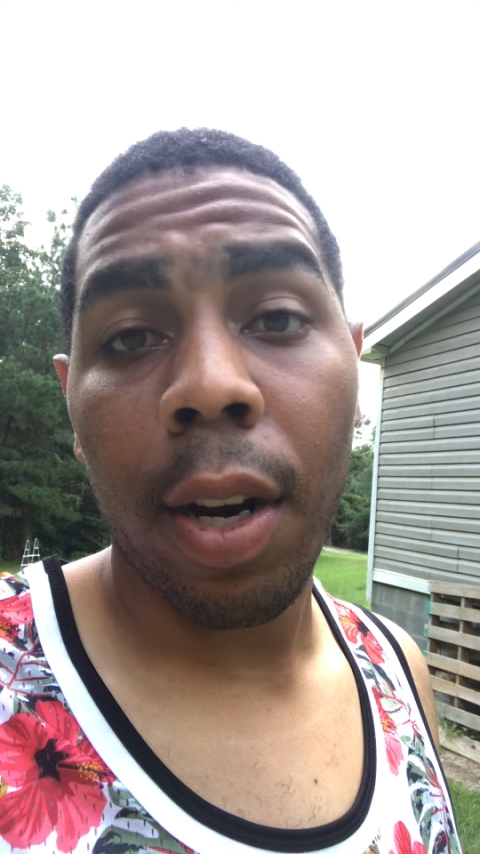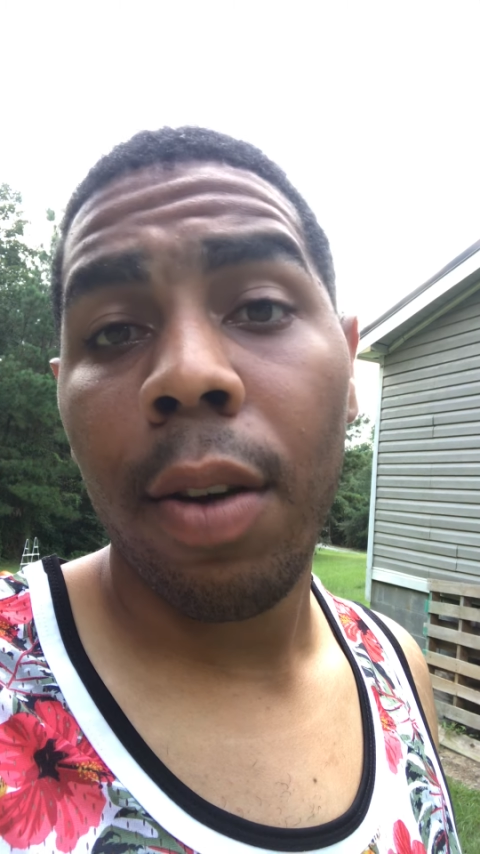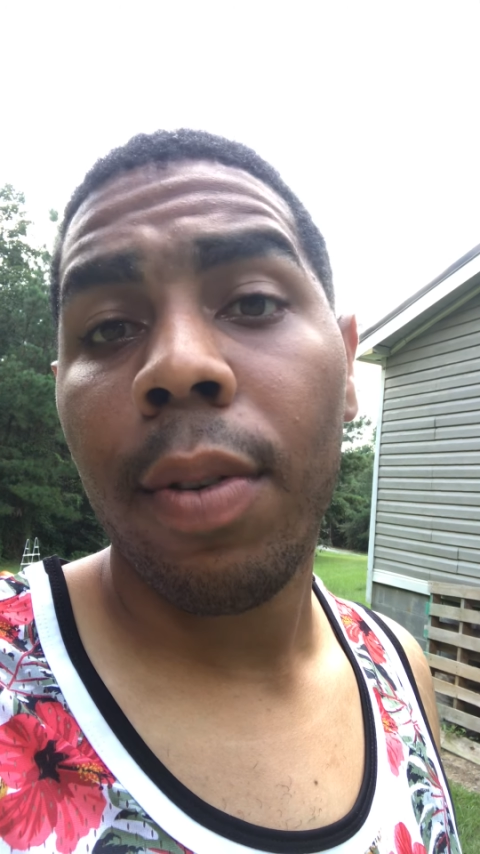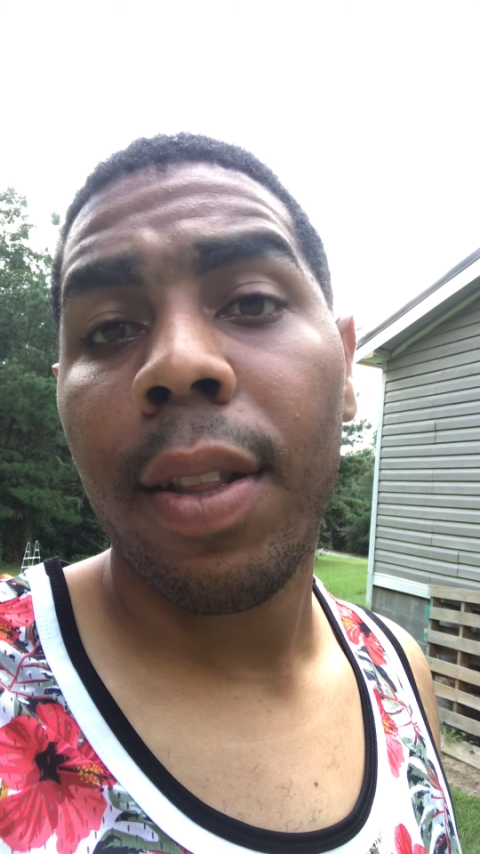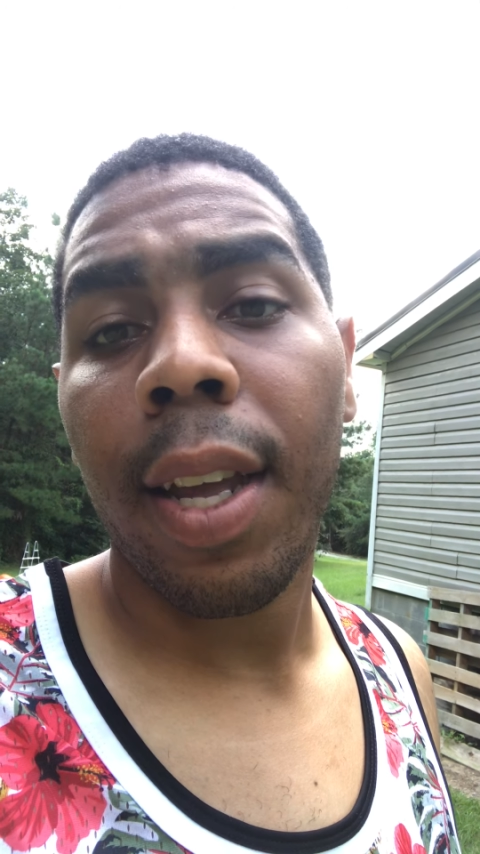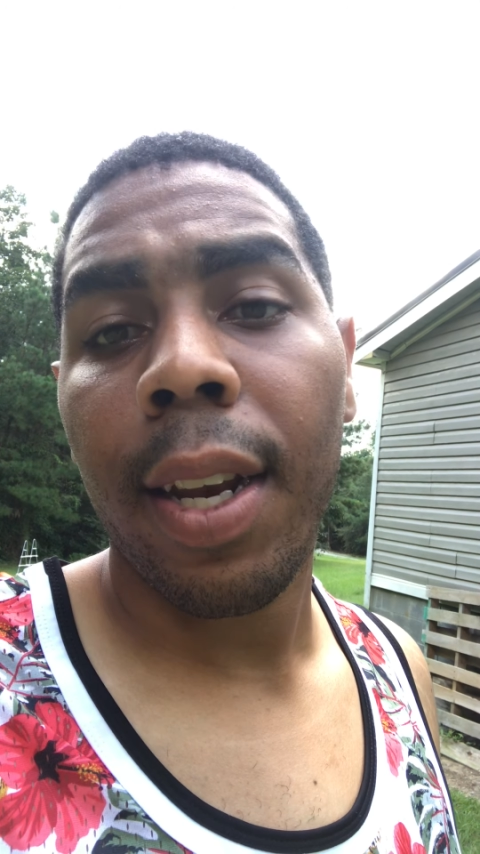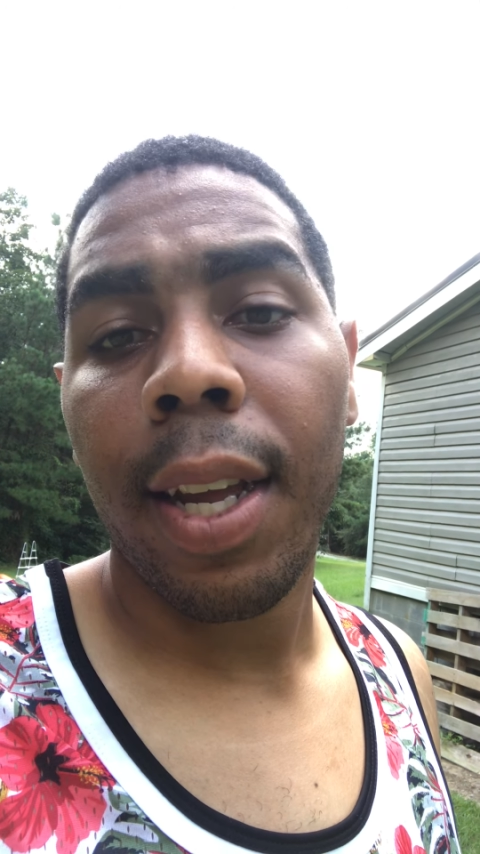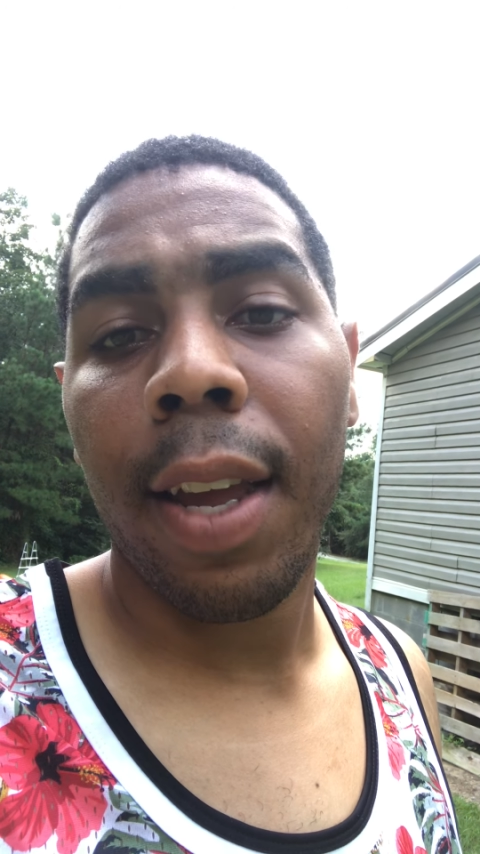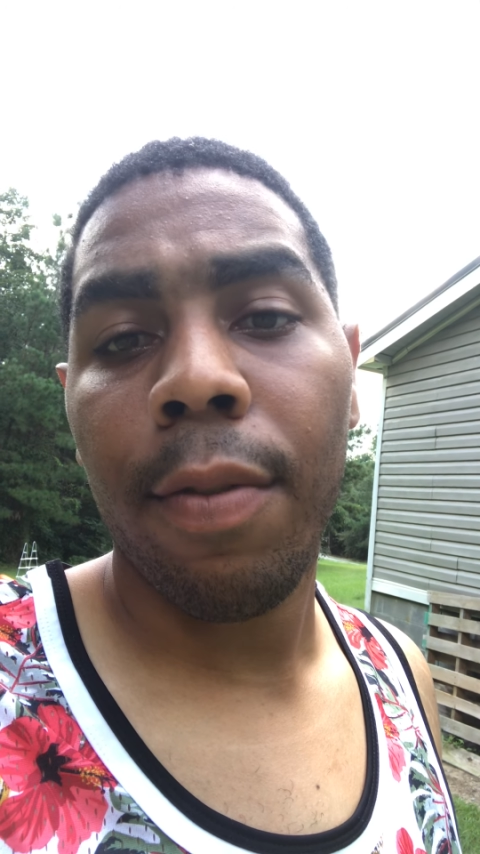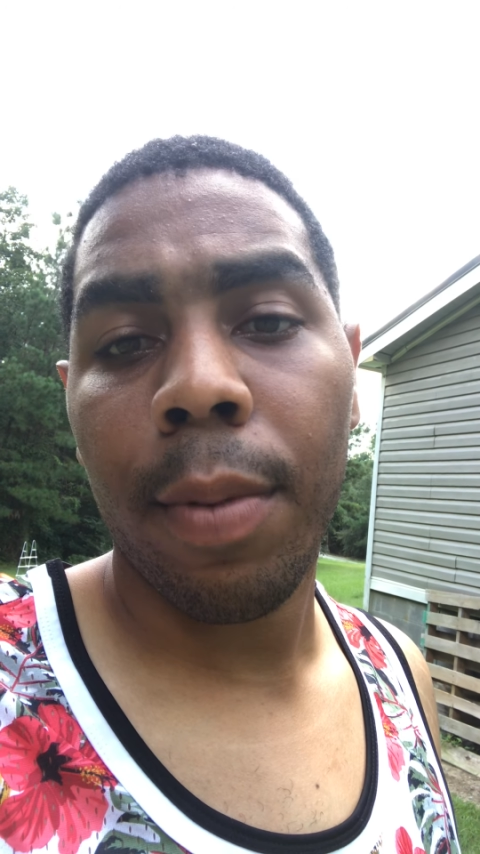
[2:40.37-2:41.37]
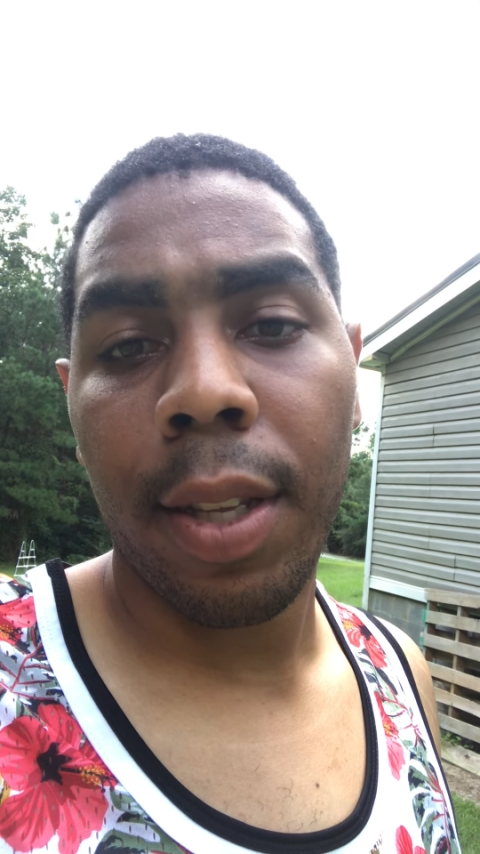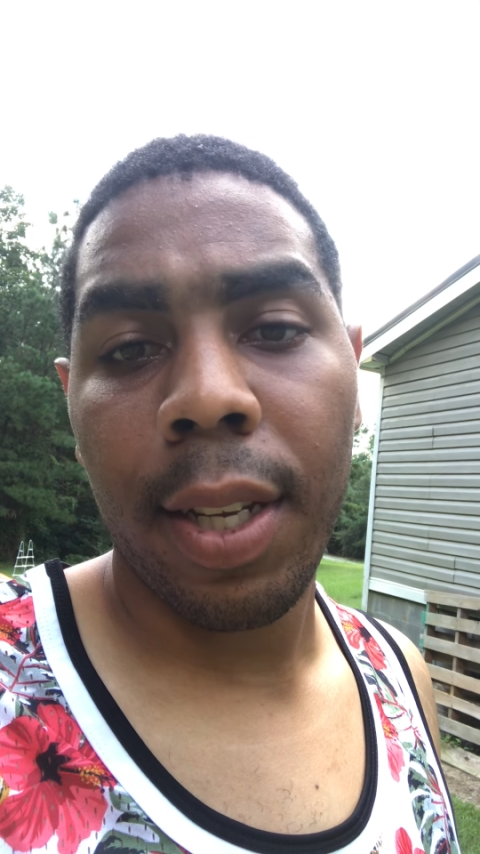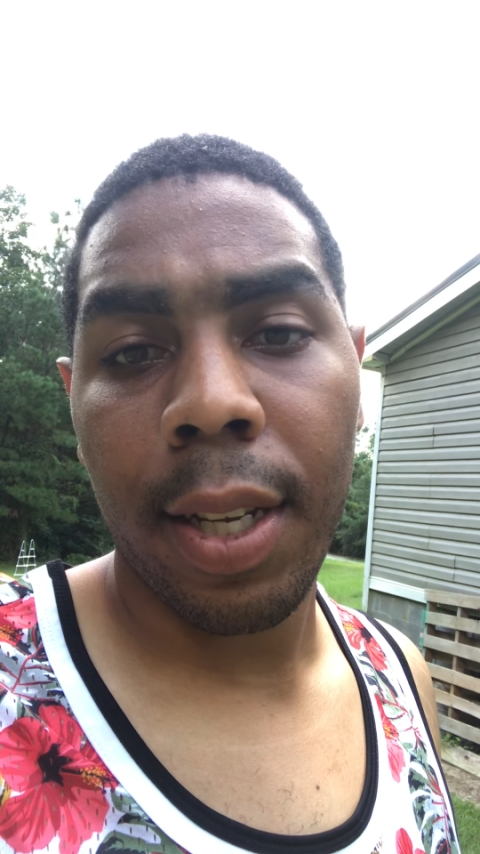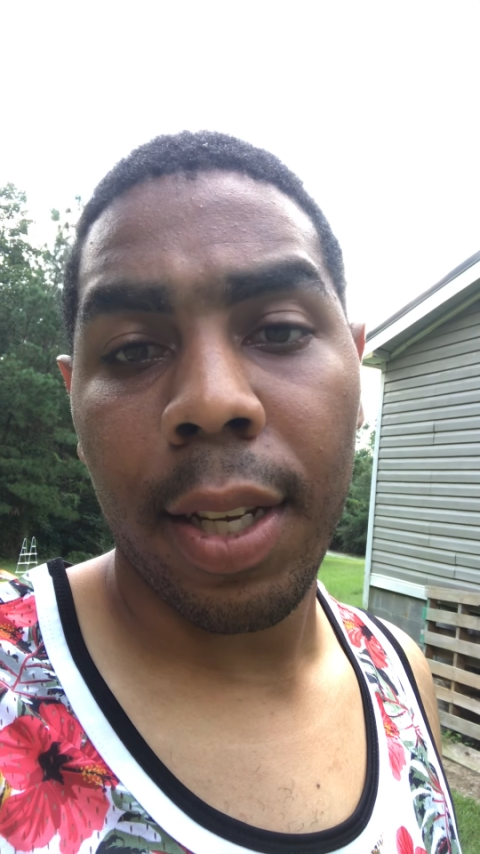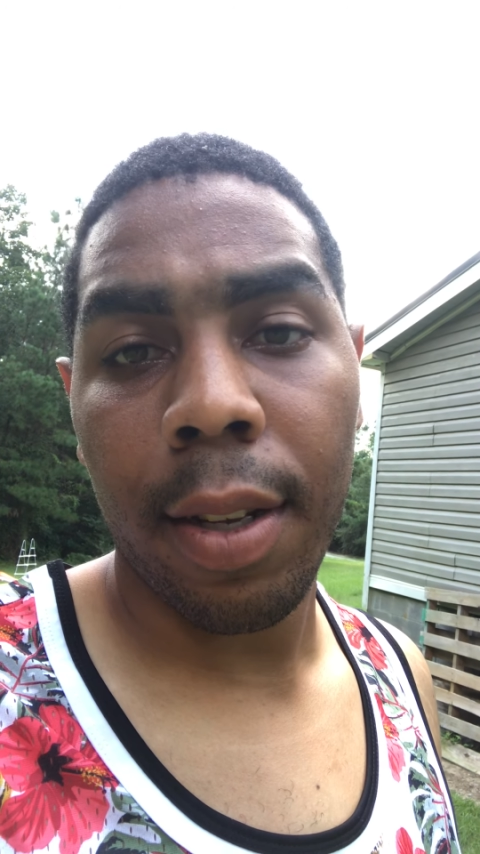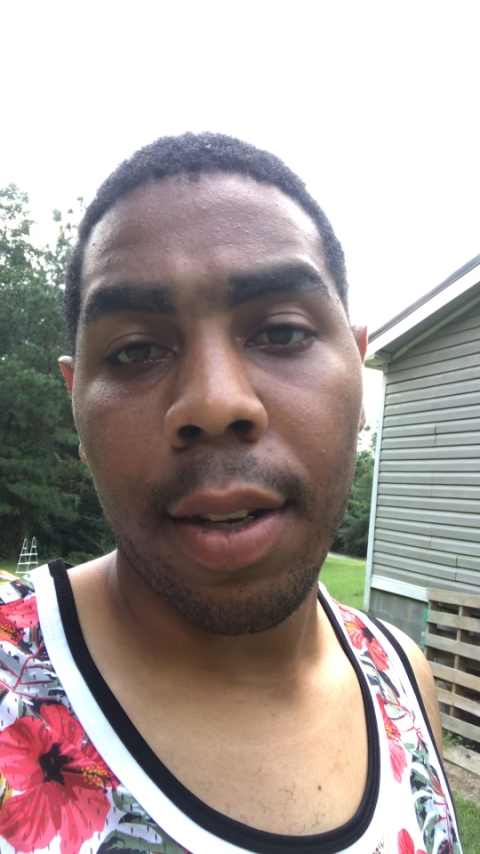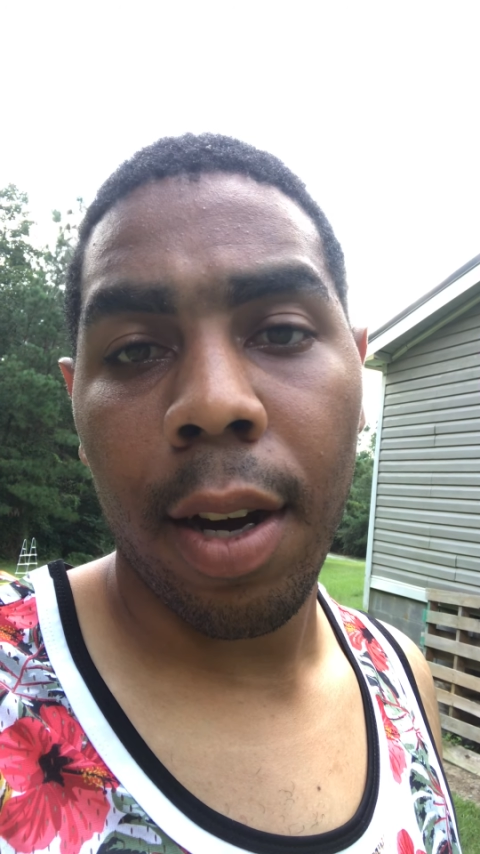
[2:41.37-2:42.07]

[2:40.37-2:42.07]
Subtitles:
I don't even think they gave him a ticket.